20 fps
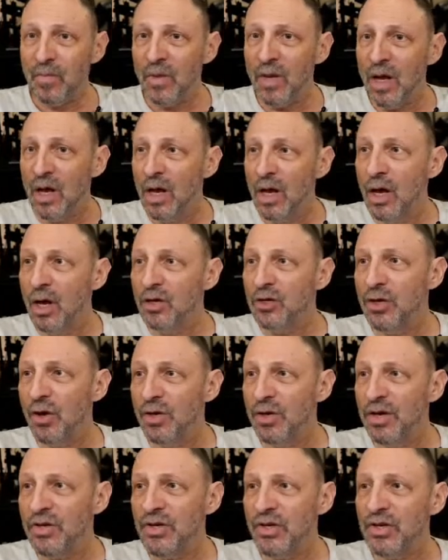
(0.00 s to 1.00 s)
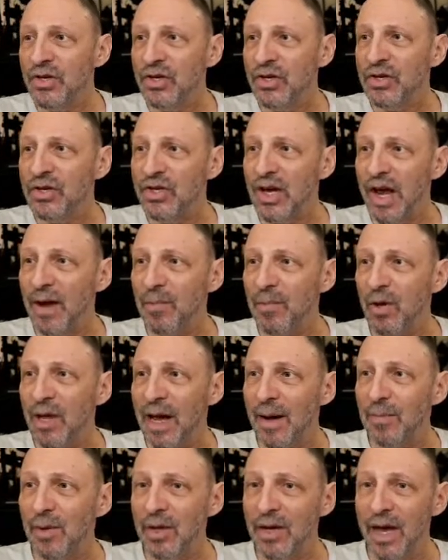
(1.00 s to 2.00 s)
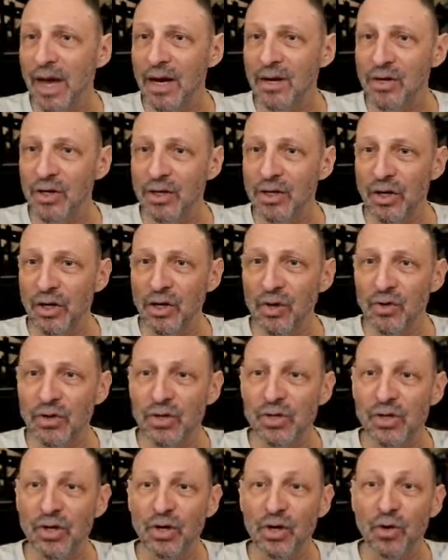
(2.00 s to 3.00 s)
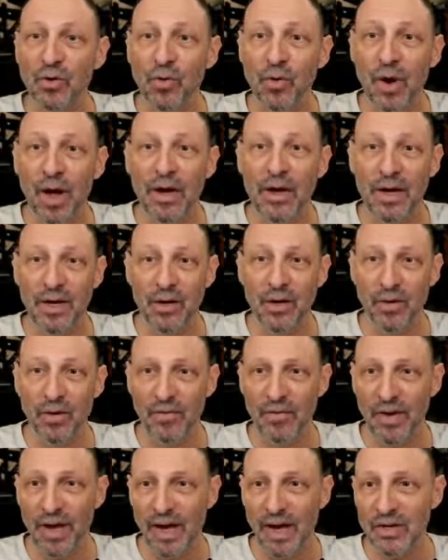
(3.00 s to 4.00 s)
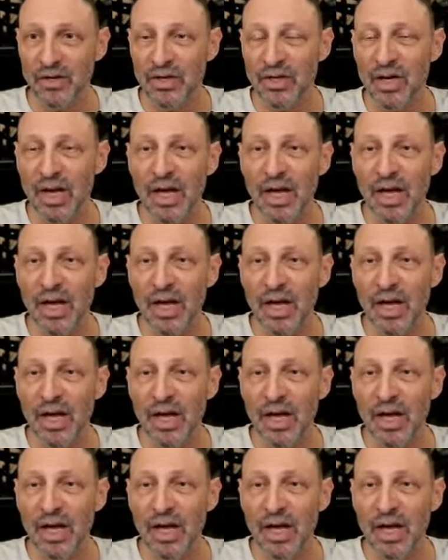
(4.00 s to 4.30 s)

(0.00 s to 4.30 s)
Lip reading: So this is a sample application that uses the Crud interface.